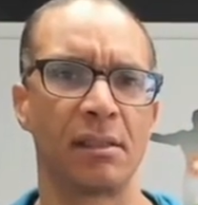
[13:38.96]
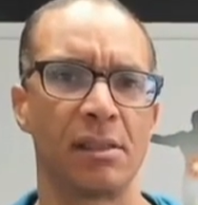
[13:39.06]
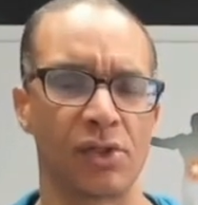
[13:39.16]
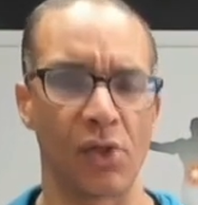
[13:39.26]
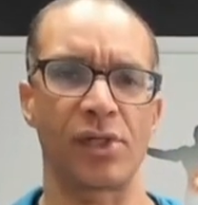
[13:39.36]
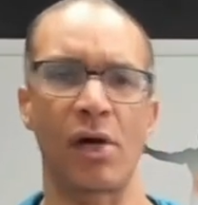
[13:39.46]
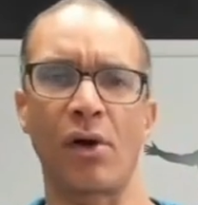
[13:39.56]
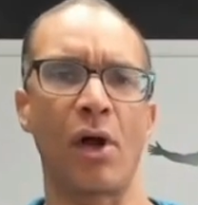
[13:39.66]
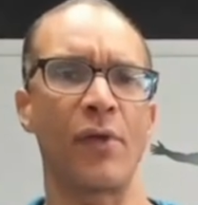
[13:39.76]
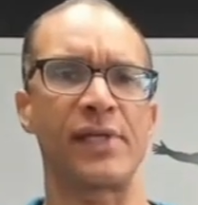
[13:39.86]
So
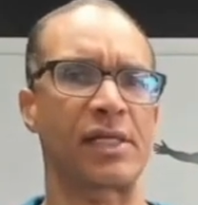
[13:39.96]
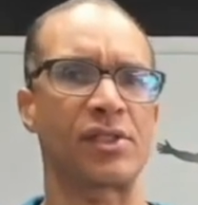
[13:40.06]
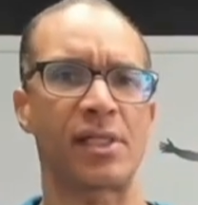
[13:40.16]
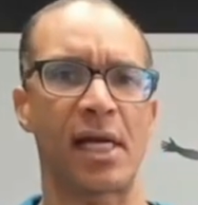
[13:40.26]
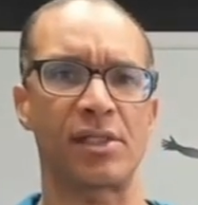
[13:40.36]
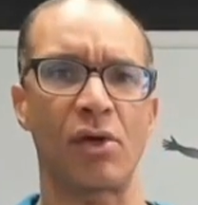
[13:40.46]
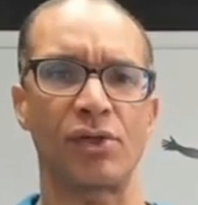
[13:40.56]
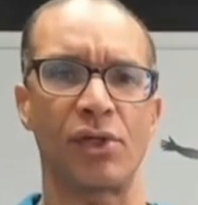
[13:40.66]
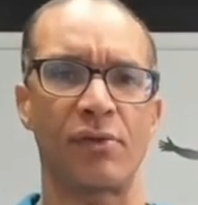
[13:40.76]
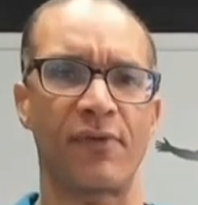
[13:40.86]
all those exercises I told
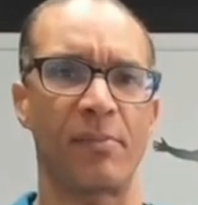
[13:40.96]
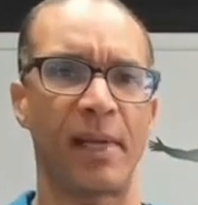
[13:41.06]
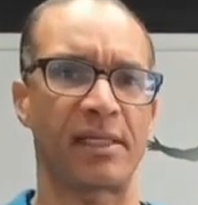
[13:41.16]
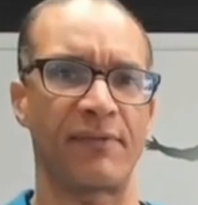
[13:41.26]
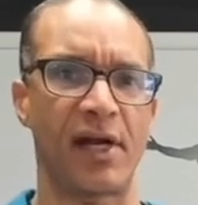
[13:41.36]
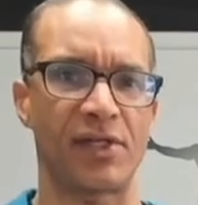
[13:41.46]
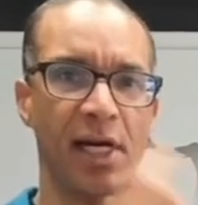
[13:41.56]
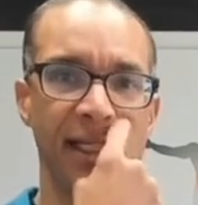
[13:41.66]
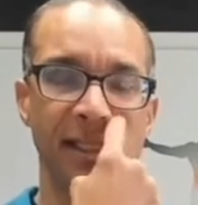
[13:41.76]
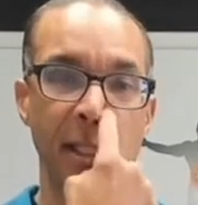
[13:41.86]
you for plantar
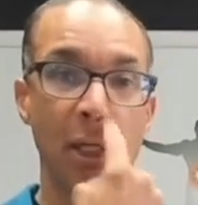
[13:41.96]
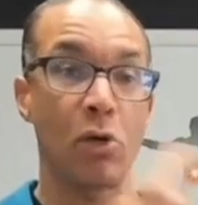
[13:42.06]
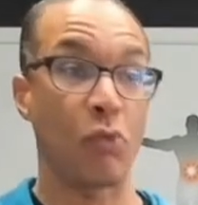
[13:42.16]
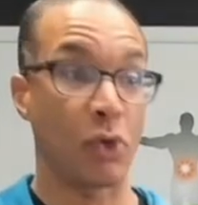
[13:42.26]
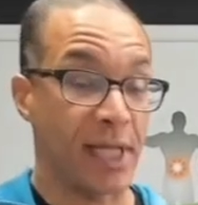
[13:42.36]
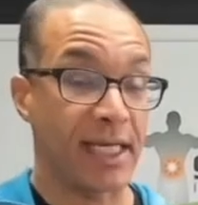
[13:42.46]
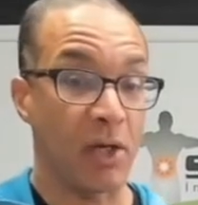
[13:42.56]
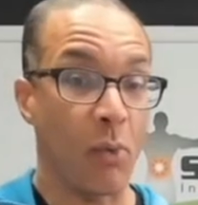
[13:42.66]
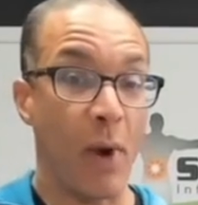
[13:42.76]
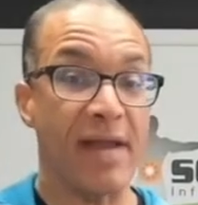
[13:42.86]
fasciitis will take you
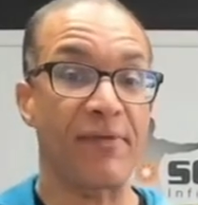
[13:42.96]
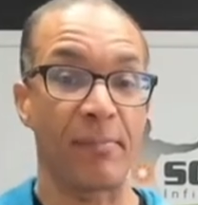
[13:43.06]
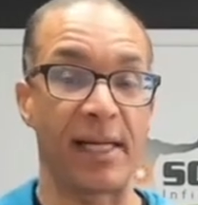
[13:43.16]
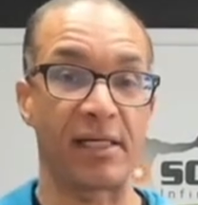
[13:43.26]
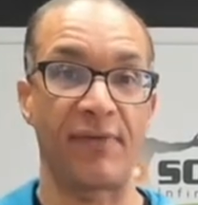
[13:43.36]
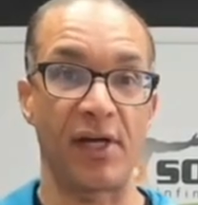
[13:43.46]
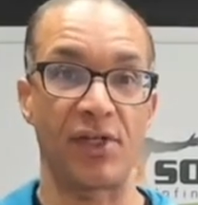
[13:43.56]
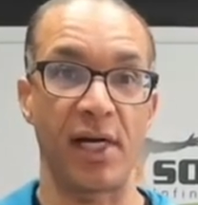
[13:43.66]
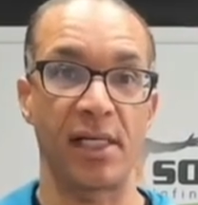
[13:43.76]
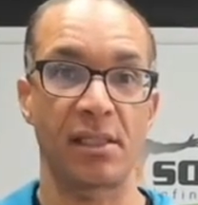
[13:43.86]
away from plantar
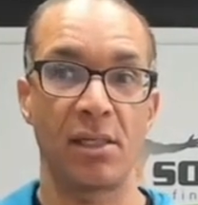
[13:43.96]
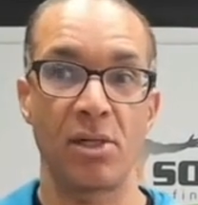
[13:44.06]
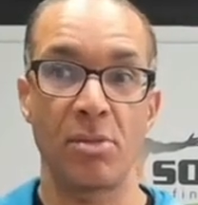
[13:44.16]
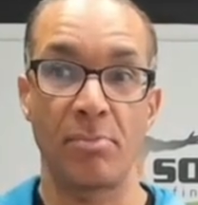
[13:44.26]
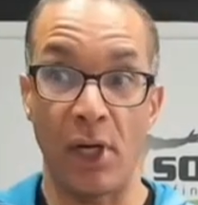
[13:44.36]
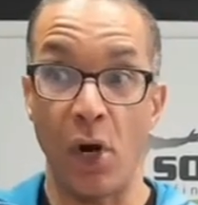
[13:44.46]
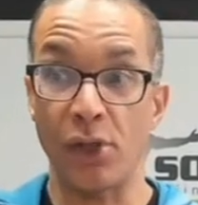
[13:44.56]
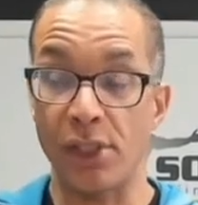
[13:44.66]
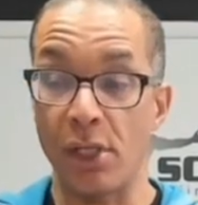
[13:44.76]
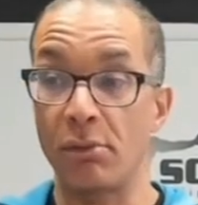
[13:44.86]
fasciitis, but
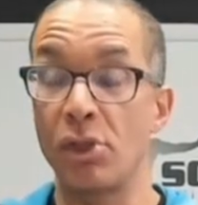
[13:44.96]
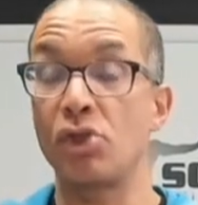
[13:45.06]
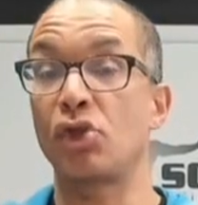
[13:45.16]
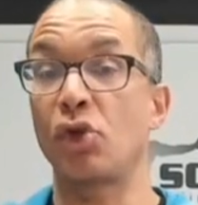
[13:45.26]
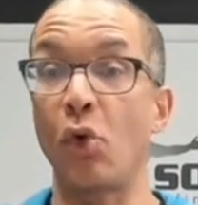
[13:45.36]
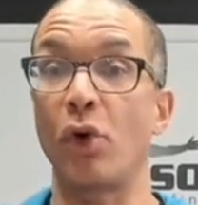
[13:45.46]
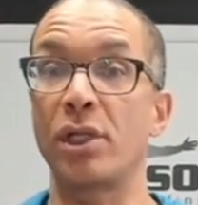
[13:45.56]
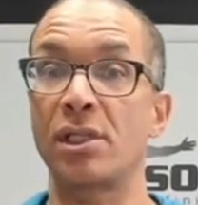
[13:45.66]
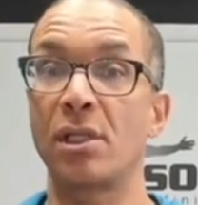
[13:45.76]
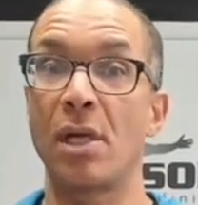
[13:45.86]
also
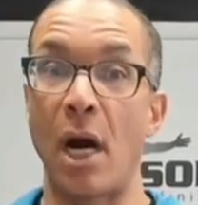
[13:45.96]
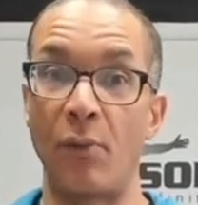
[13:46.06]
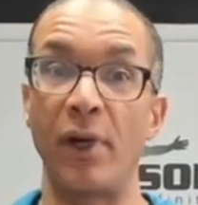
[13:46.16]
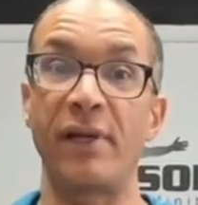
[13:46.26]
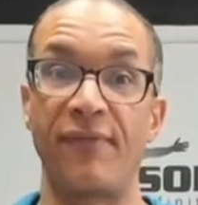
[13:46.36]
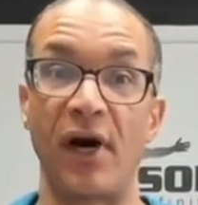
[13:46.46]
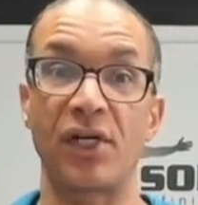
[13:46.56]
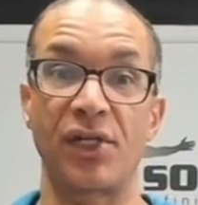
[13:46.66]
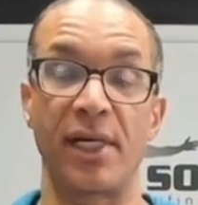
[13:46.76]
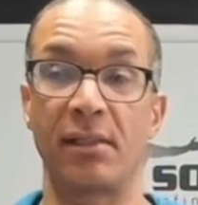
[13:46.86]
towards a really
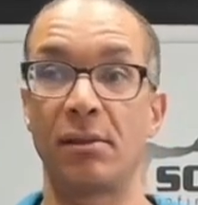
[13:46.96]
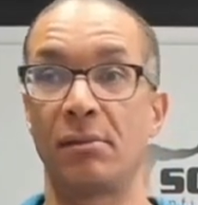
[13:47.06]
functioning